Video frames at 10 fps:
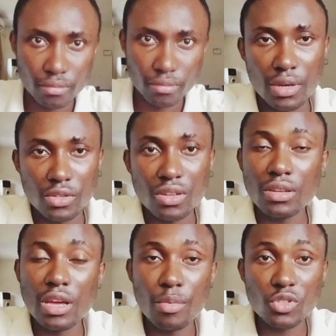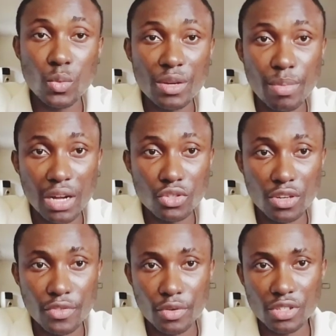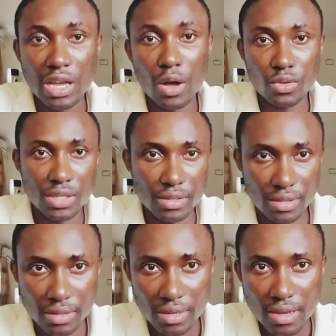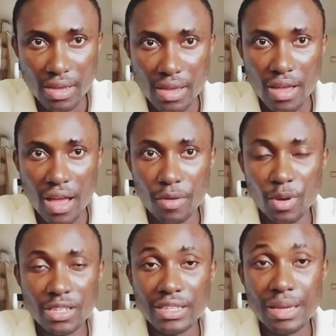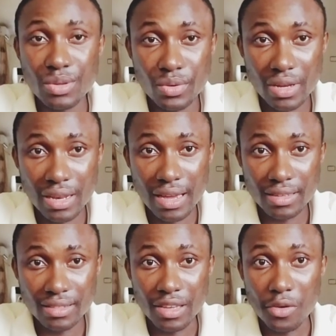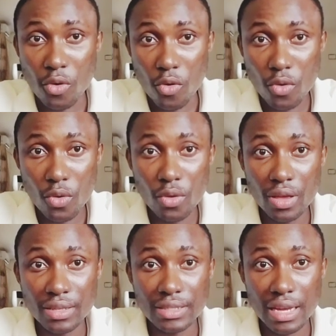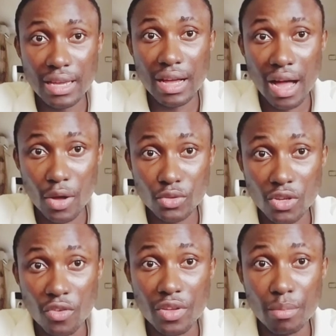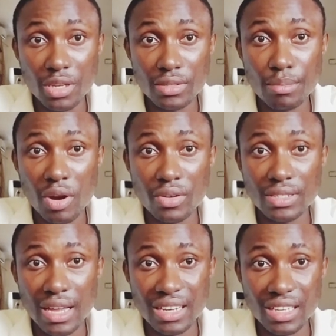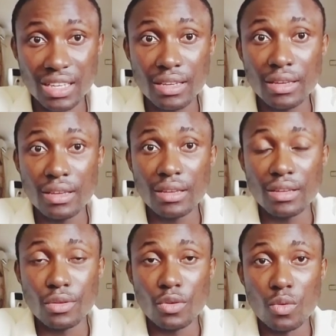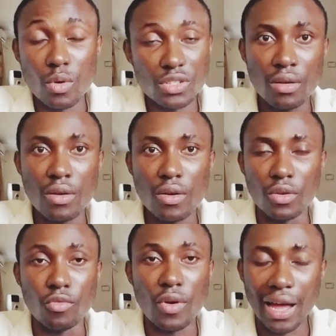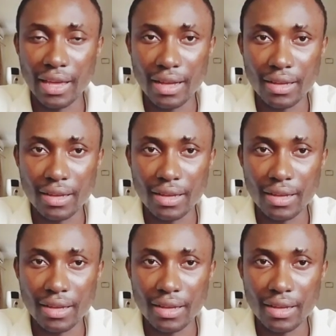So the neighbors went back to their various houses. And by the time they realized the whole entire house of Emilda Marazani was on, on fire.